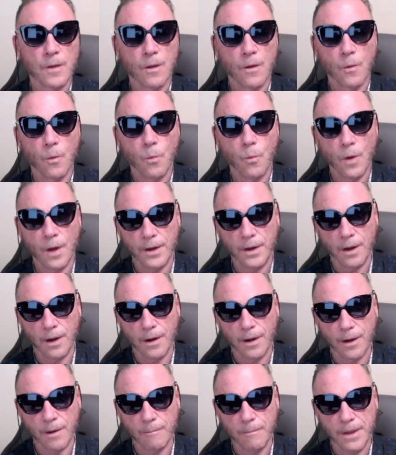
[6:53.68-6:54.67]
What
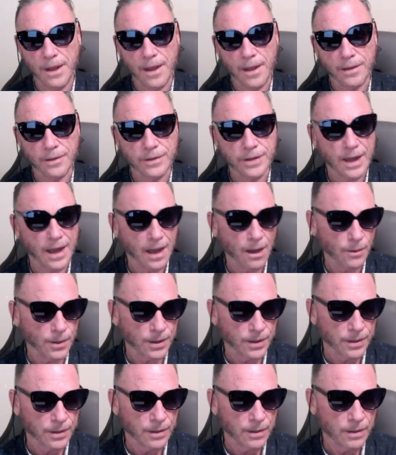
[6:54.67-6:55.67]
are being
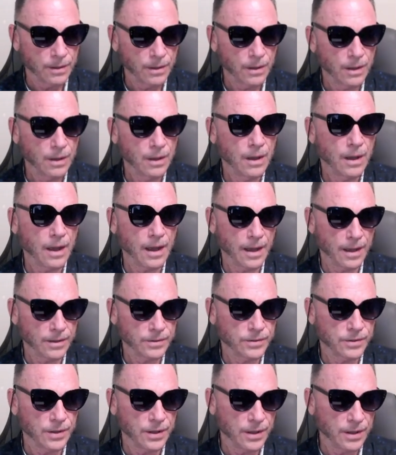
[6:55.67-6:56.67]
touted
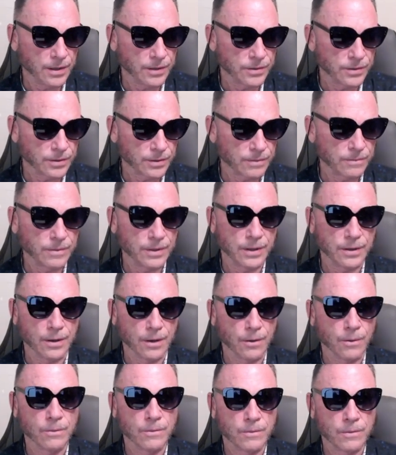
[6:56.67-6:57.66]
as these,
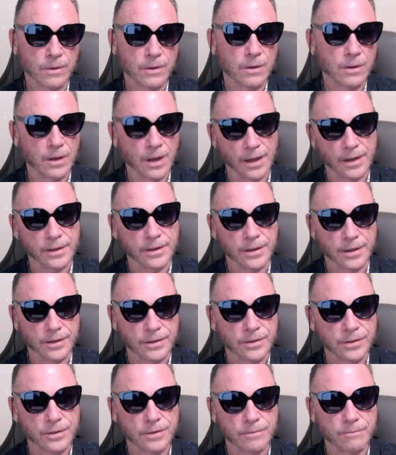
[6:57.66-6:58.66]

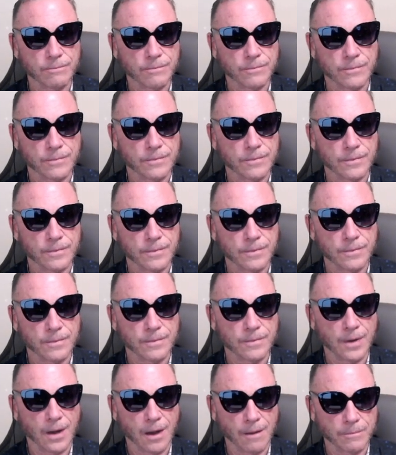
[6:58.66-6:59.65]
gluttonous
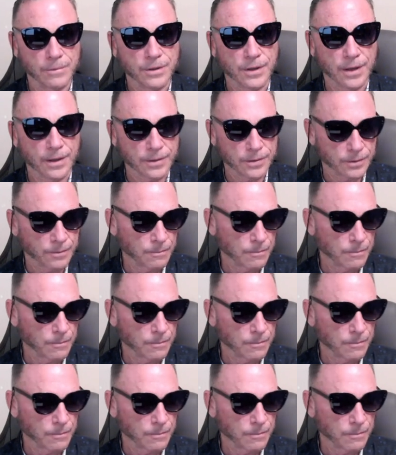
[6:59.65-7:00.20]
objects